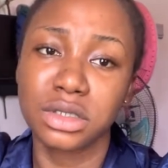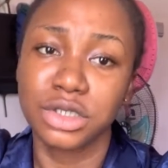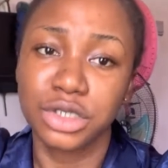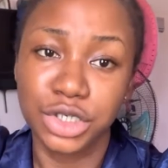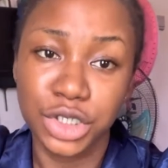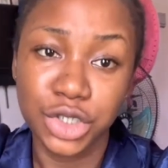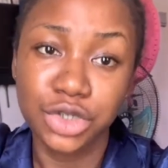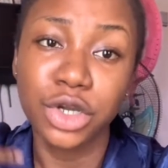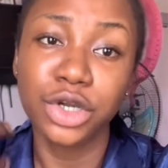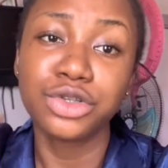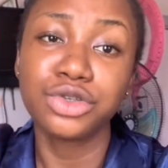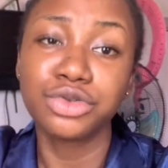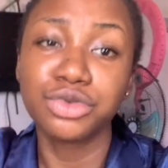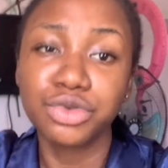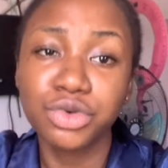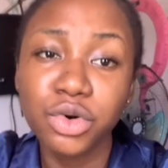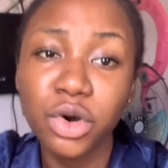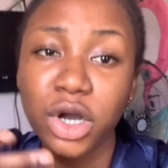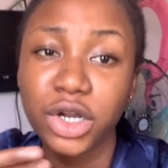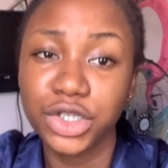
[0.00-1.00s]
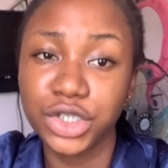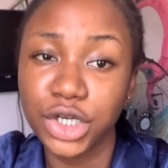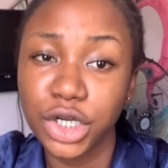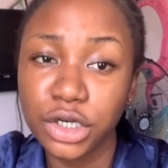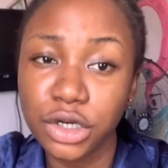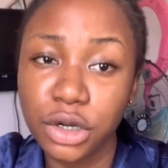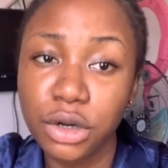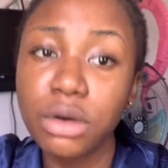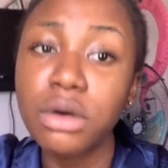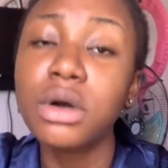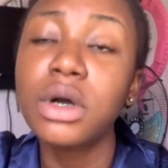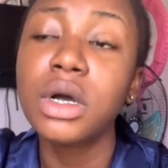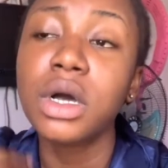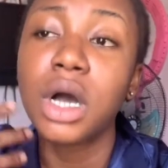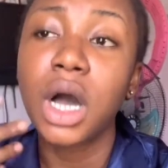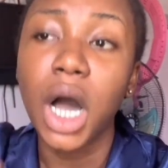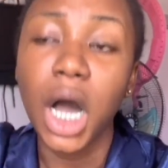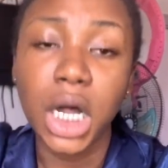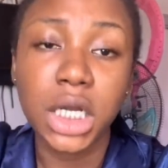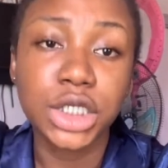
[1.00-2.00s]
trying to grow her channel
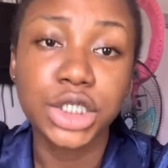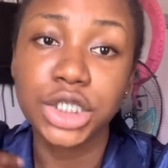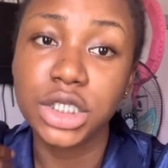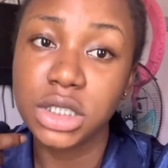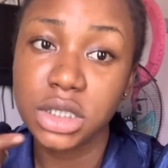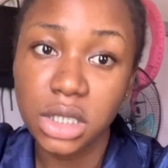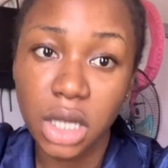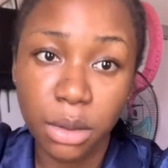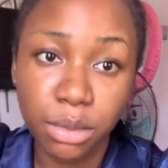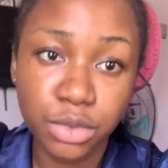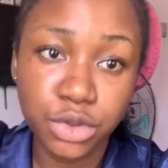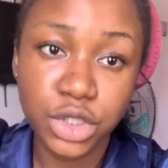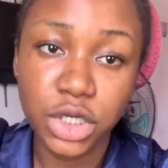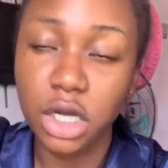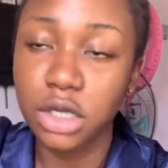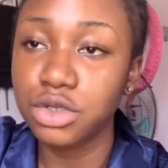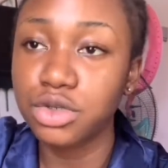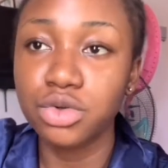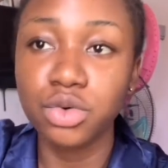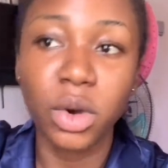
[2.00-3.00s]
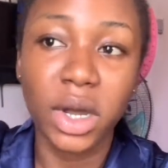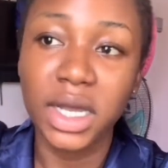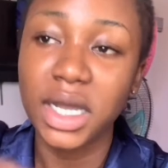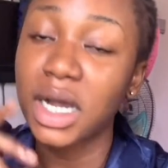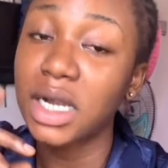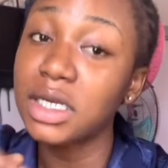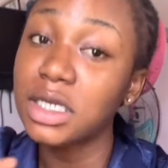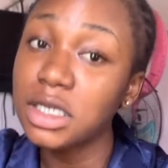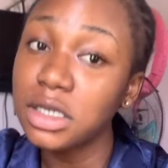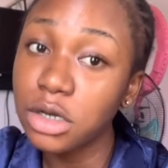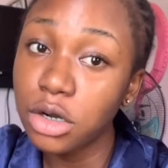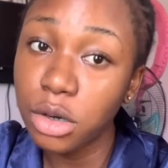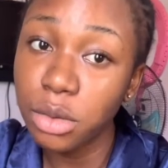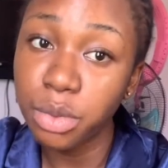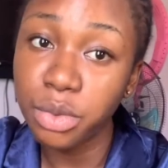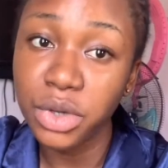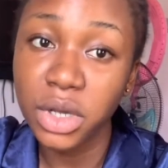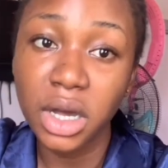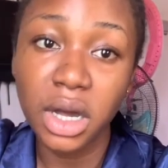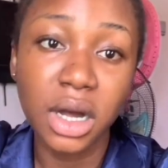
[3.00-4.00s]
and she's in Abuja, so I can link up
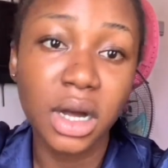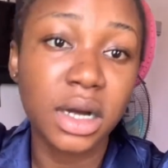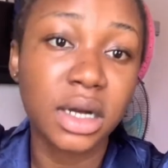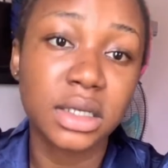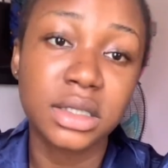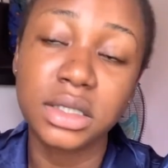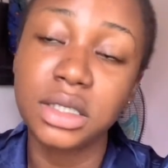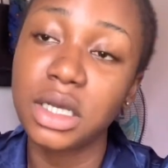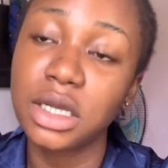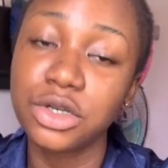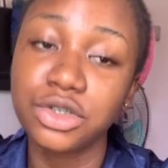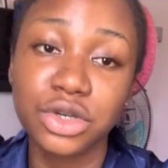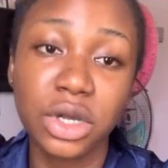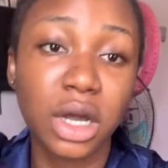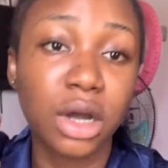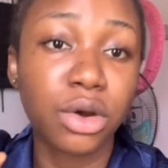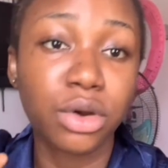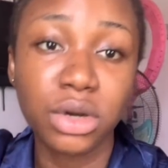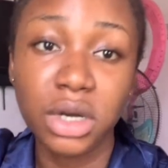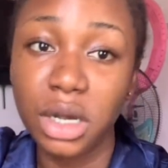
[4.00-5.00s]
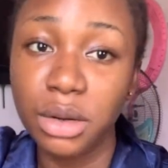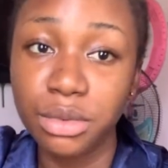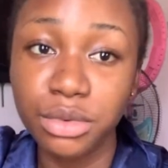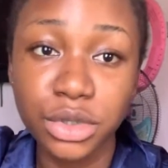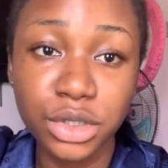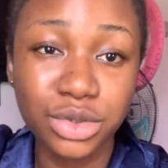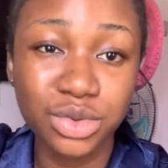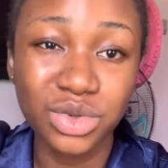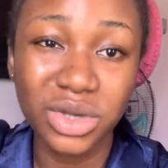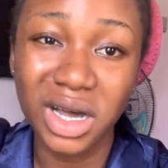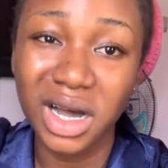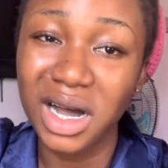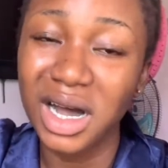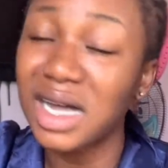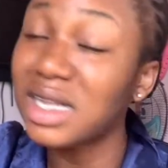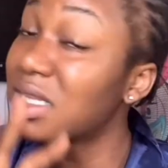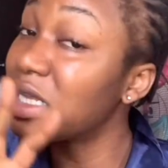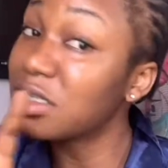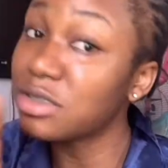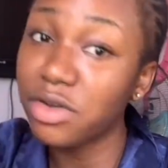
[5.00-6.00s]
with her and then try and collaborate with her and
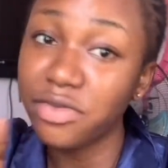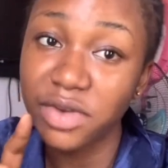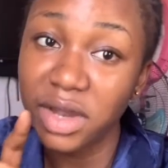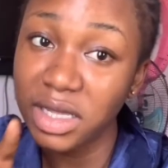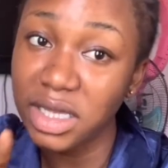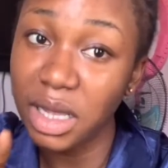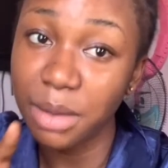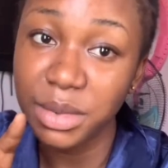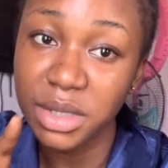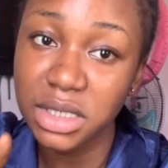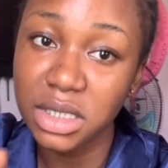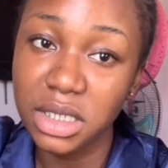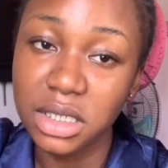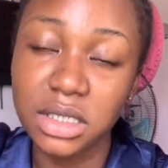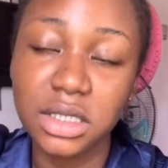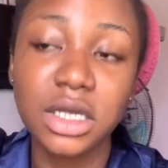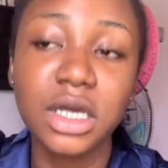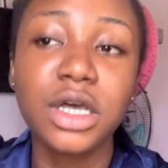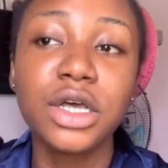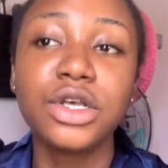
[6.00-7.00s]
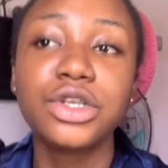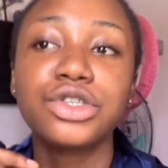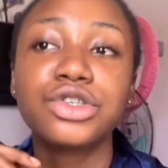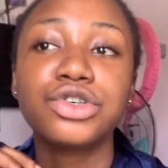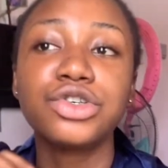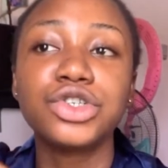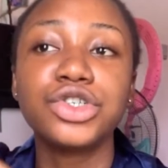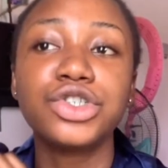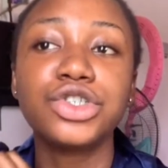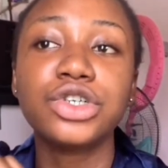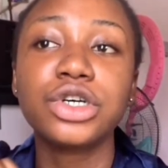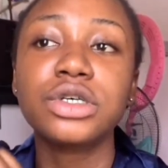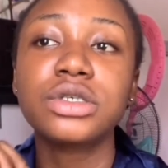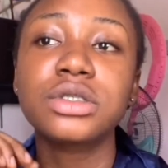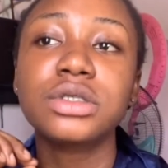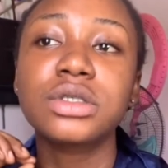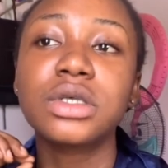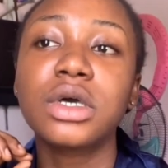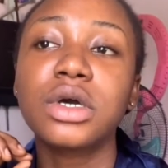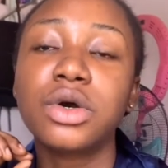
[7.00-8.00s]
then stuff like that basically. So it's just
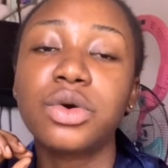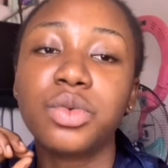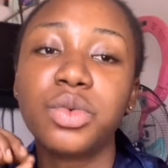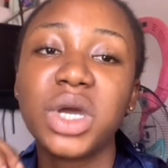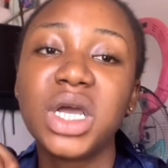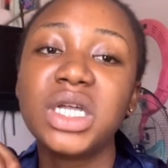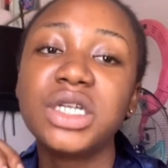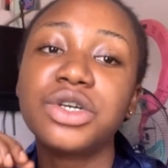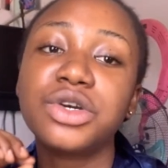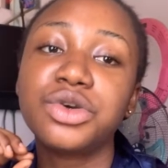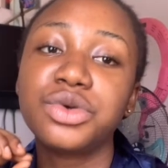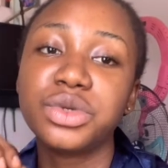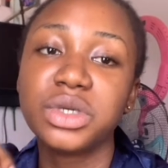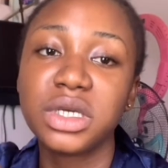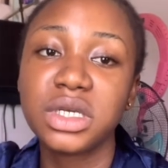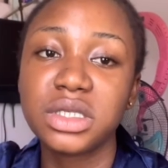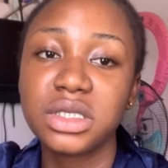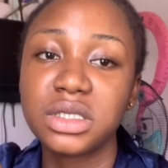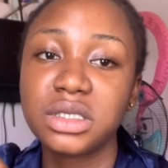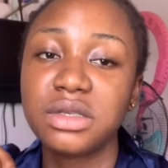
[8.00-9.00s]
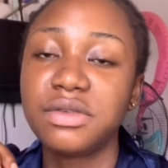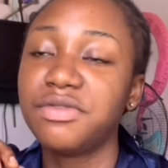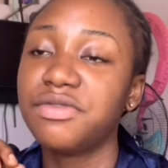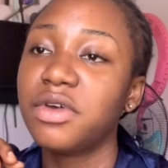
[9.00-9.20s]
when creative